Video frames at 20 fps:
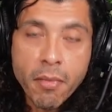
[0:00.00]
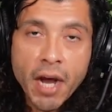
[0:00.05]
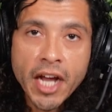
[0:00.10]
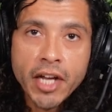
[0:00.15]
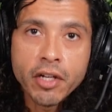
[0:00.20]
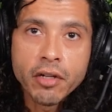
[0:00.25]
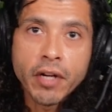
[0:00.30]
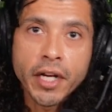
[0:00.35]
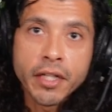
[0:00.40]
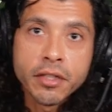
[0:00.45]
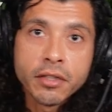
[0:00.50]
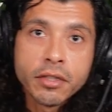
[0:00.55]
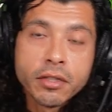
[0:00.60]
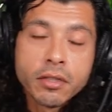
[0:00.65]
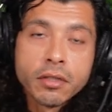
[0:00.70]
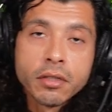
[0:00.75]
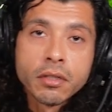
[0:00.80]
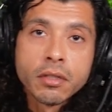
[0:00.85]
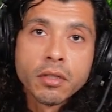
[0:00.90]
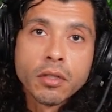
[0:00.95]
Your
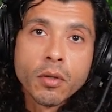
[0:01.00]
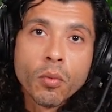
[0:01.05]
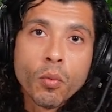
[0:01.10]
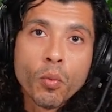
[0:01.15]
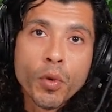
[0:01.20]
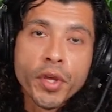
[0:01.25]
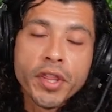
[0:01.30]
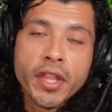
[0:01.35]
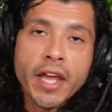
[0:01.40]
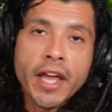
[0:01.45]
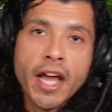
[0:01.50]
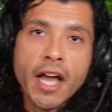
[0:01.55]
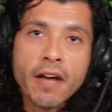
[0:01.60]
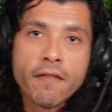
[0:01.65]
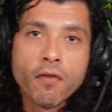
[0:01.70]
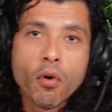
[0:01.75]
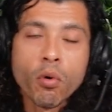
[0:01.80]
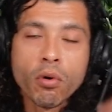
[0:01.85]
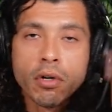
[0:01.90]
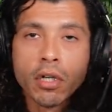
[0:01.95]
migraines, when they
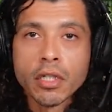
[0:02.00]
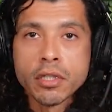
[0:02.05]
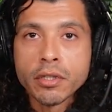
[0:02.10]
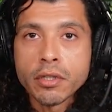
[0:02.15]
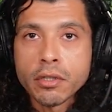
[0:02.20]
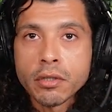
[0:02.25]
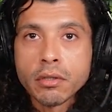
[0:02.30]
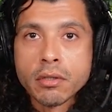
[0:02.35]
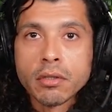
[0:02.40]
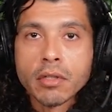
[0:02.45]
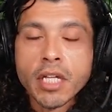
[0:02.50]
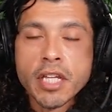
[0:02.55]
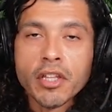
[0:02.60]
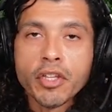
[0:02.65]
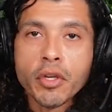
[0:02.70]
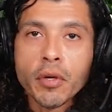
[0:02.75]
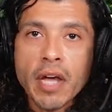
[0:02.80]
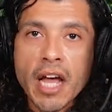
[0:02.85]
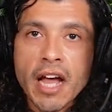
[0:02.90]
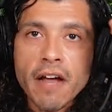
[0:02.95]
have auras
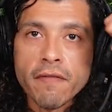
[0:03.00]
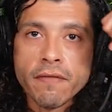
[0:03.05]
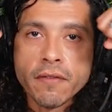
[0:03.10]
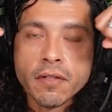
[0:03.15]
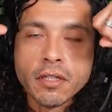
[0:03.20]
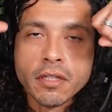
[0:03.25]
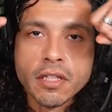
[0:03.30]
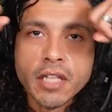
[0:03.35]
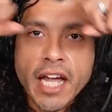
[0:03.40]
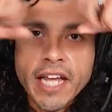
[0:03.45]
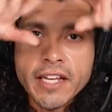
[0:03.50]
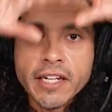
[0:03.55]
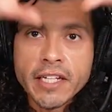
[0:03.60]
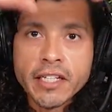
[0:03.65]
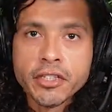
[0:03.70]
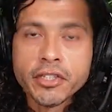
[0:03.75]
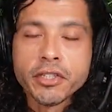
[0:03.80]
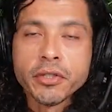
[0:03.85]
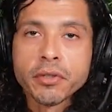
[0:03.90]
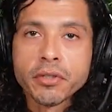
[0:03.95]
and you have
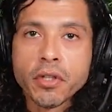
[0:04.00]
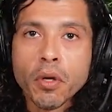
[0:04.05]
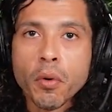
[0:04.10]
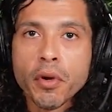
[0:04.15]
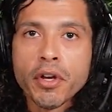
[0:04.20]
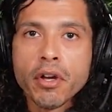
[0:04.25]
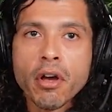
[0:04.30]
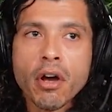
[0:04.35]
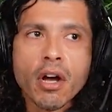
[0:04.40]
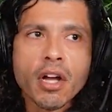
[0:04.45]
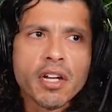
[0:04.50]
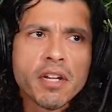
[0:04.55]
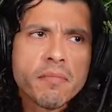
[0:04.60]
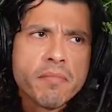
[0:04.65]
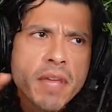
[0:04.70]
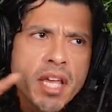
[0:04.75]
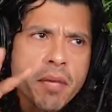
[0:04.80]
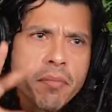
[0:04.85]
light issues going on,